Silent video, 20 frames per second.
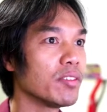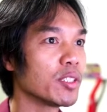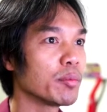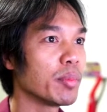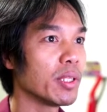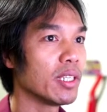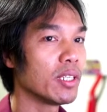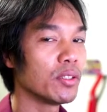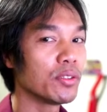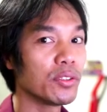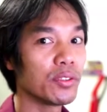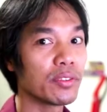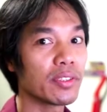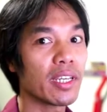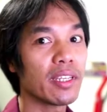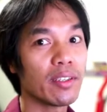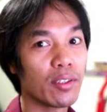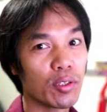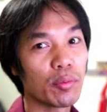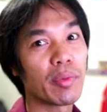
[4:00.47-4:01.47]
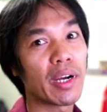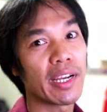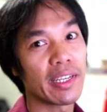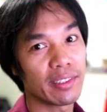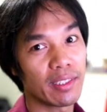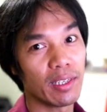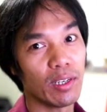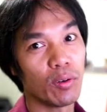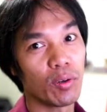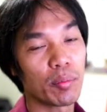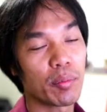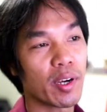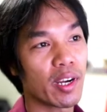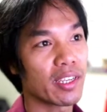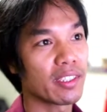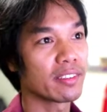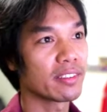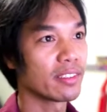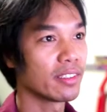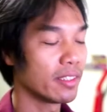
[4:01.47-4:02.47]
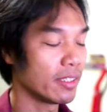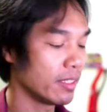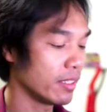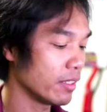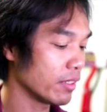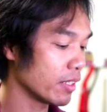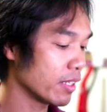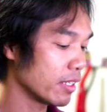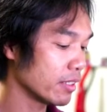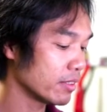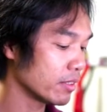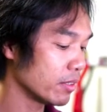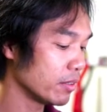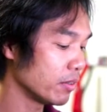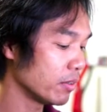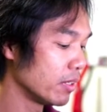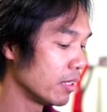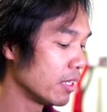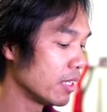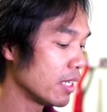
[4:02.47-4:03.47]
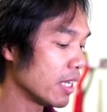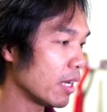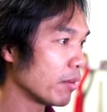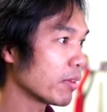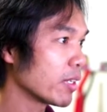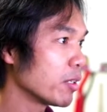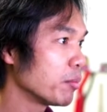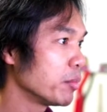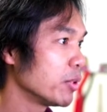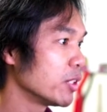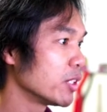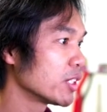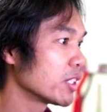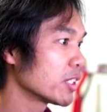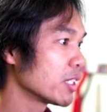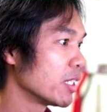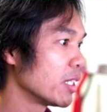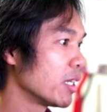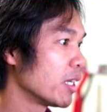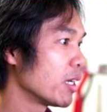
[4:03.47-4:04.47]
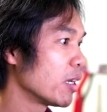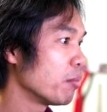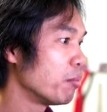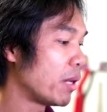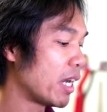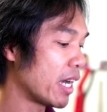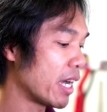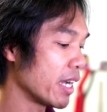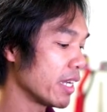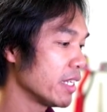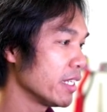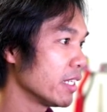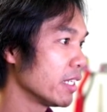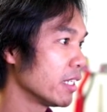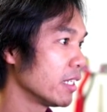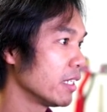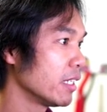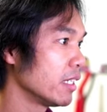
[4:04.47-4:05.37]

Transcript: If it's below 210, it'll buy at the lower price. Okay, so I'm gonna push buy,